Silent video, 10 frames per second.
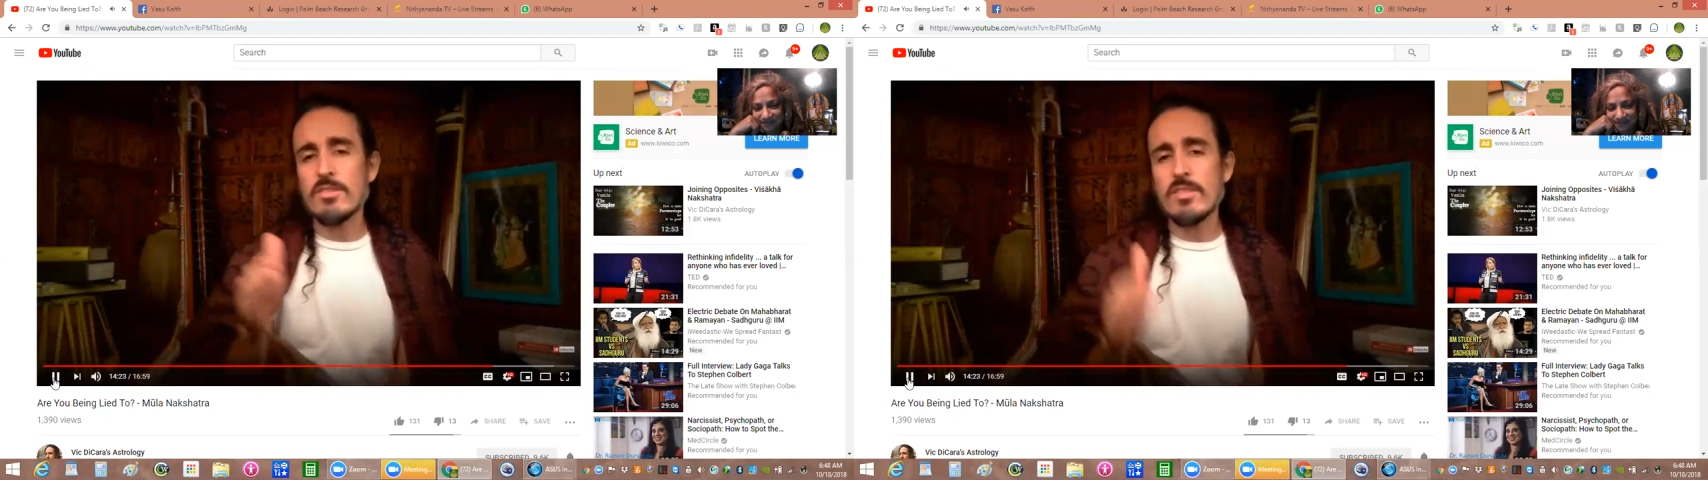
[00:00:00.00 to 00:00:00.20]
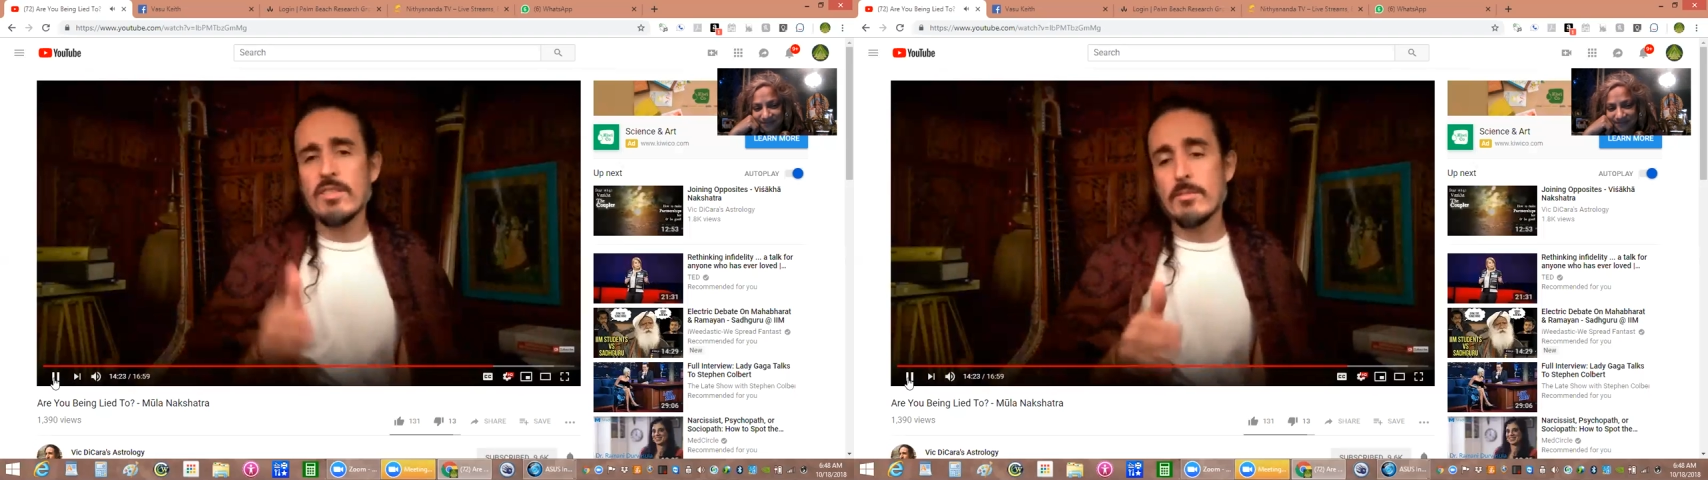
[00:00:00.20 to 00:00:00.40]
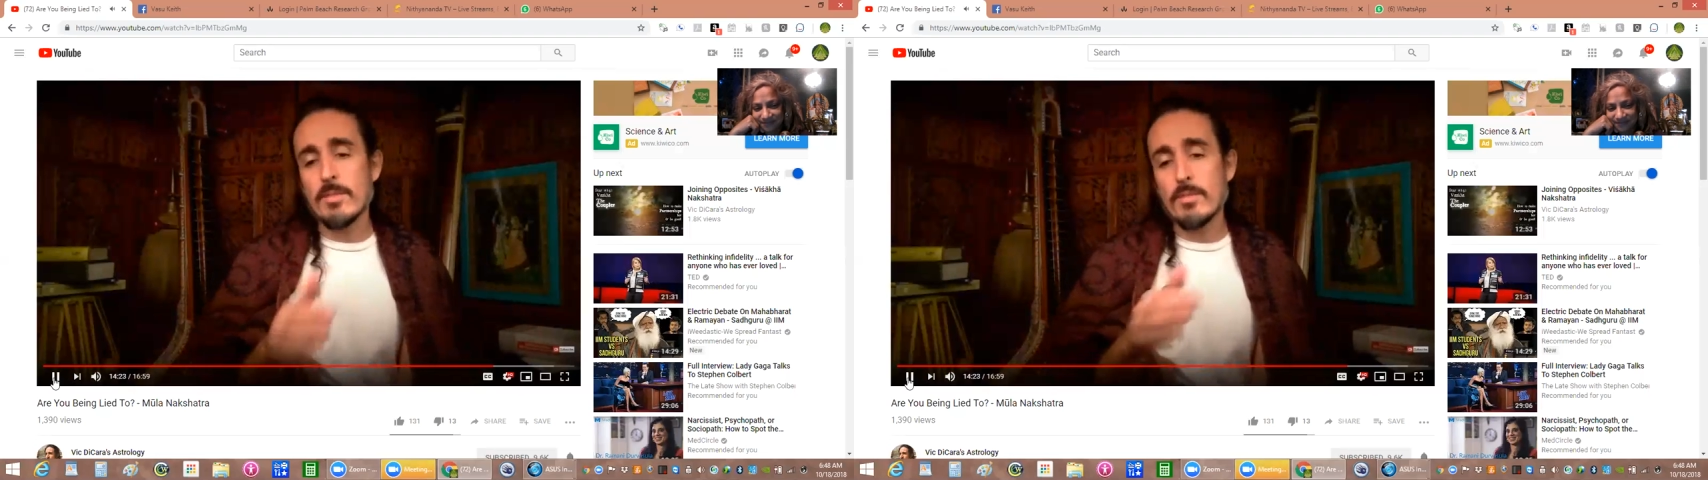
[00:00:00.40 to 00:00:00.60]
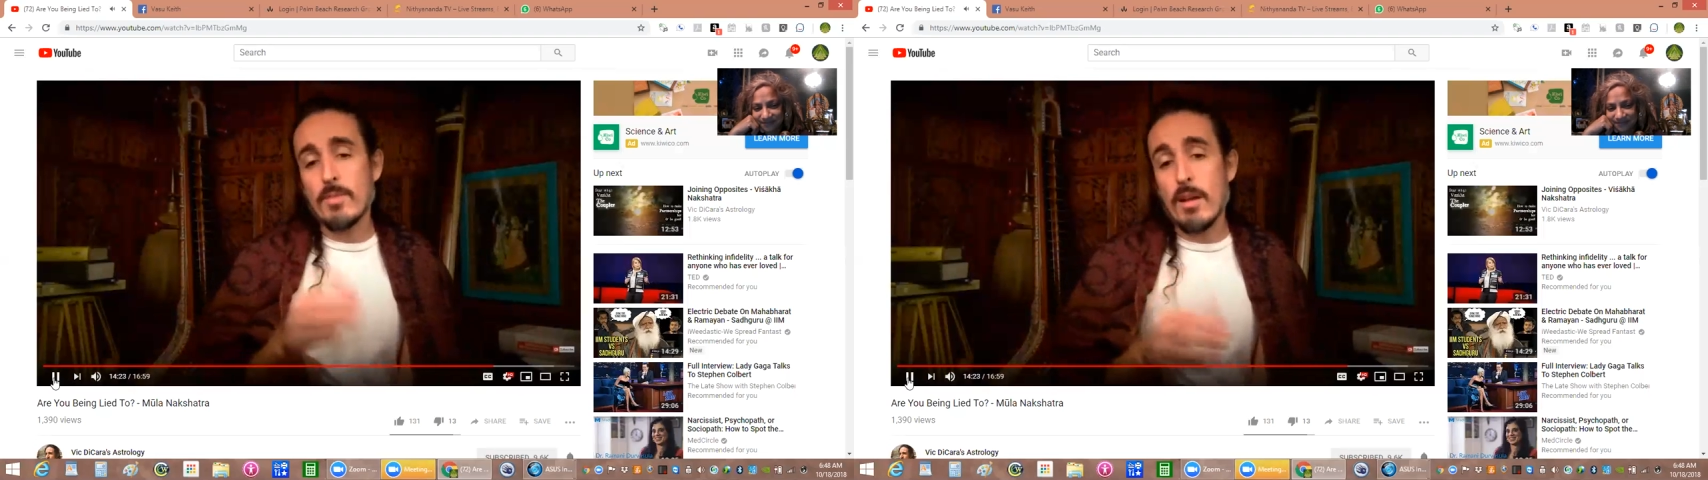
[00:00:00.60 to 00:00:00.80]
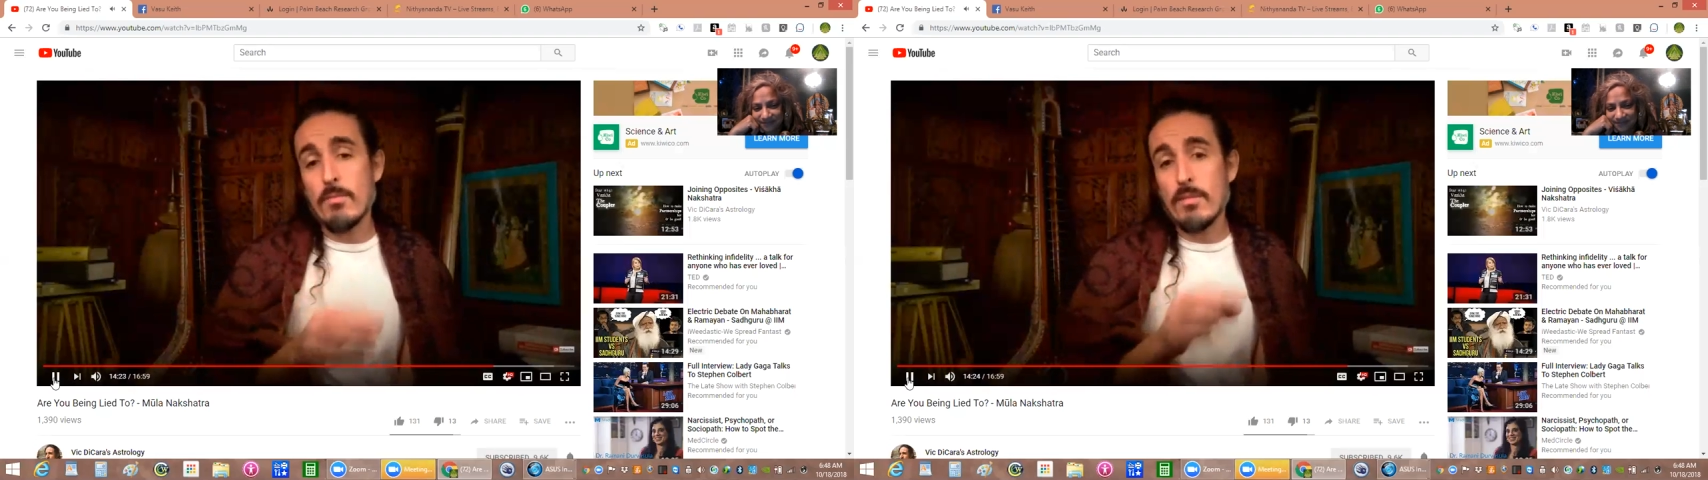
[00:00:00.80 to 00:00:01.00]
system that's
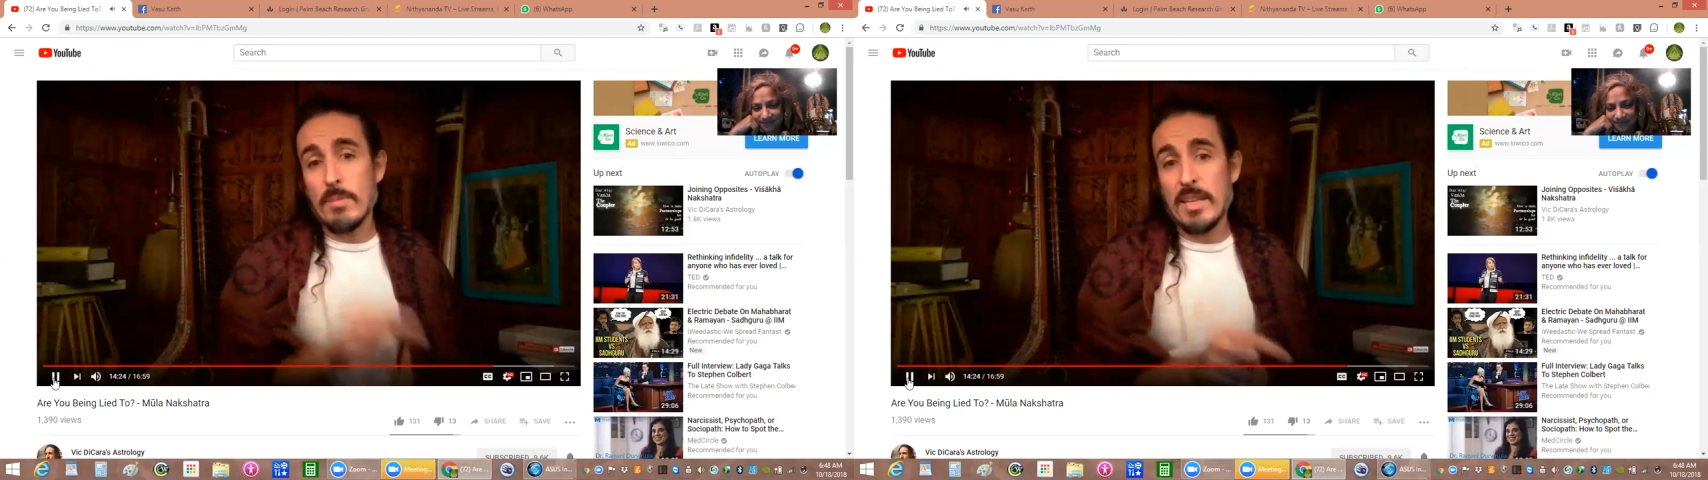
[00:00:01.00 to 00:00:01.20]
probably